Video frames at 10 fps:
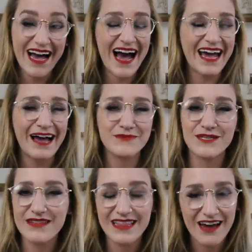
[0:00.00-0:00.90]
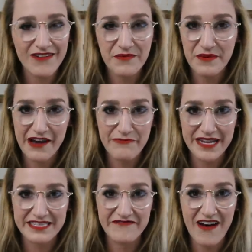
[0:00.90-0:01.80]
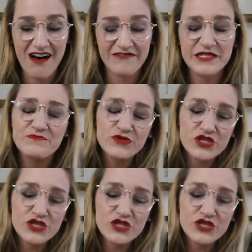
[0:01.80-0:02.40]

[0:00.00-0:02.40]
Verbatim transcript: I absolutely love it when we have pets involved.